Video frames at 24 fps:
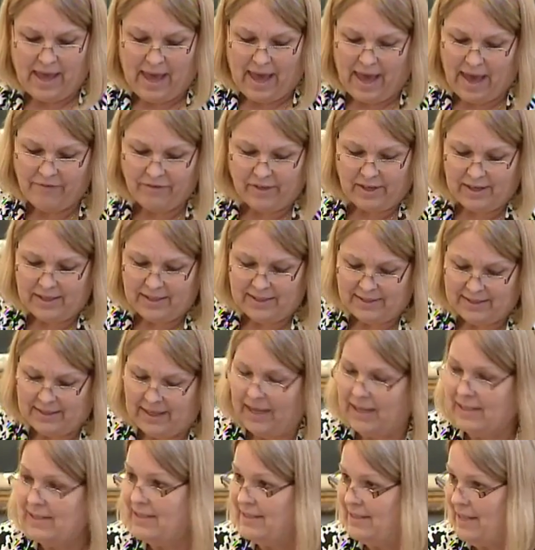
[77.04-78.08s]
Evidence
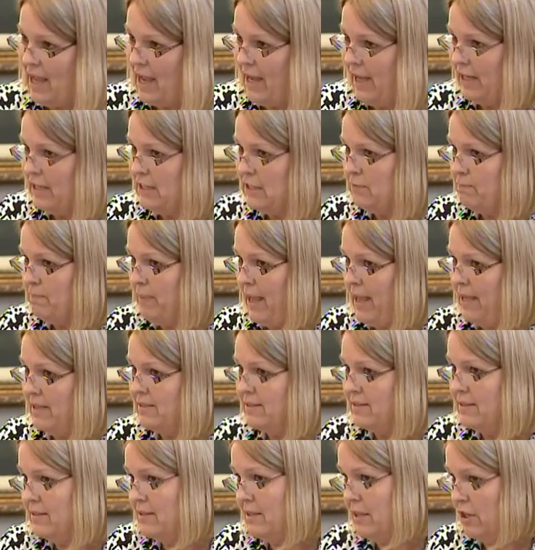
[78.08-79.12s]
and science-based
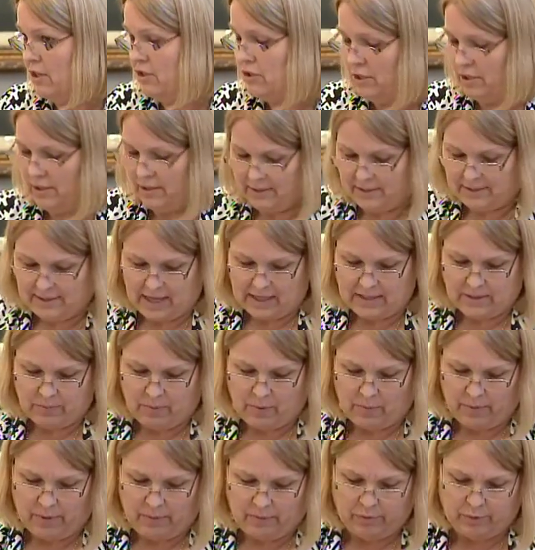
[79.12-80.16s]
decisions, that's
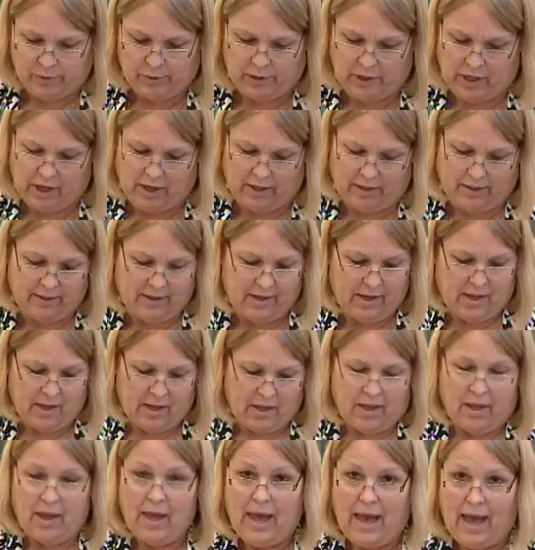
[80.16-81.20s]
what we rule on.
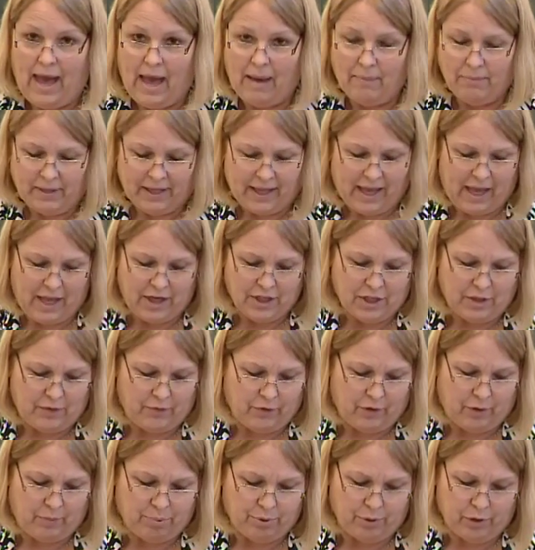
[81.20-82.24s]
Application
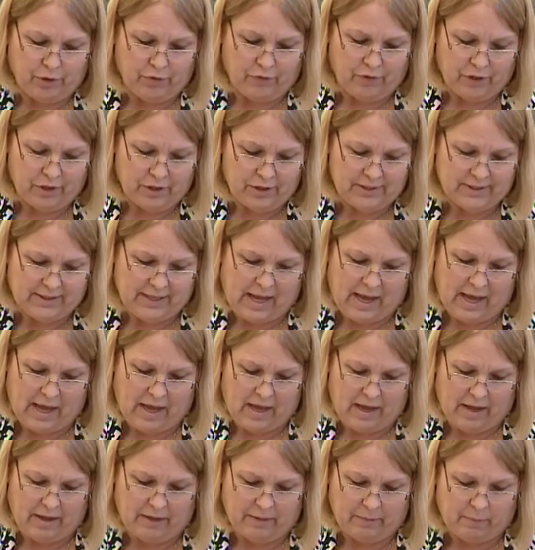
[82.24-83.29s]
for approvals,
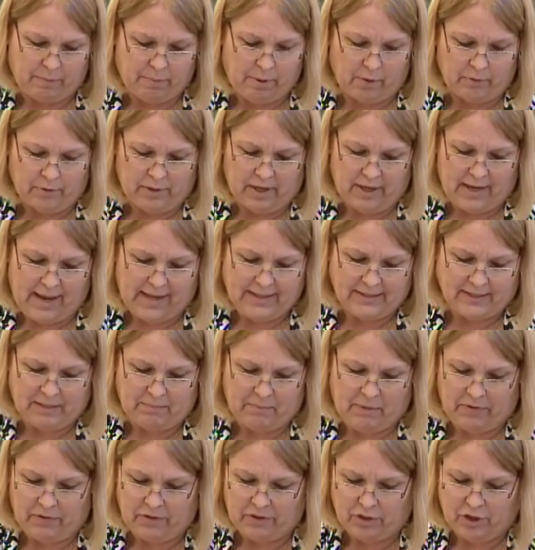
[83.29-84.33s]
the proponent has to
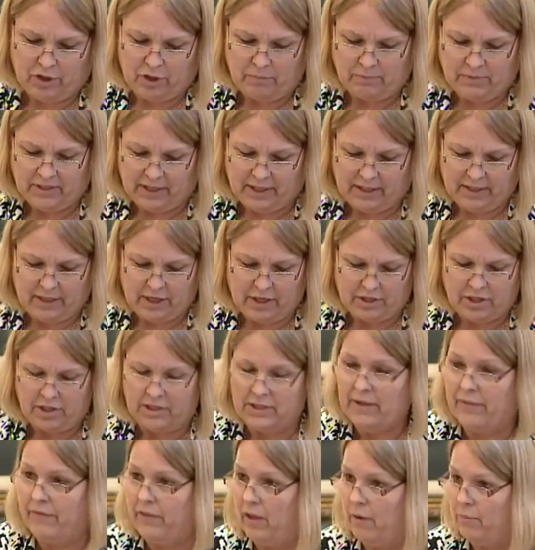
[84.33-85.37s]
meet the terms and
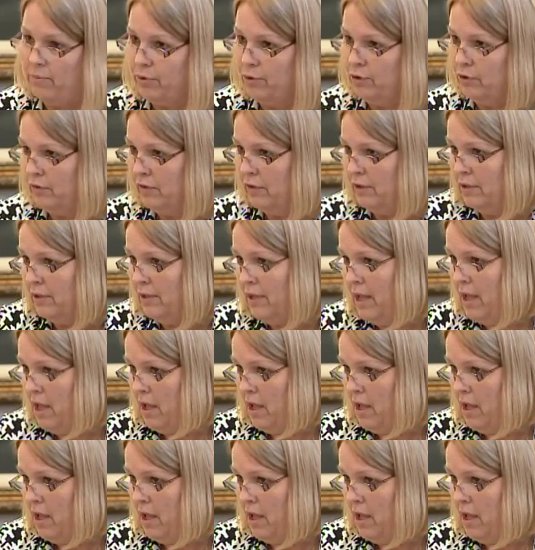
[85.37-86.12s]
conditions of the approval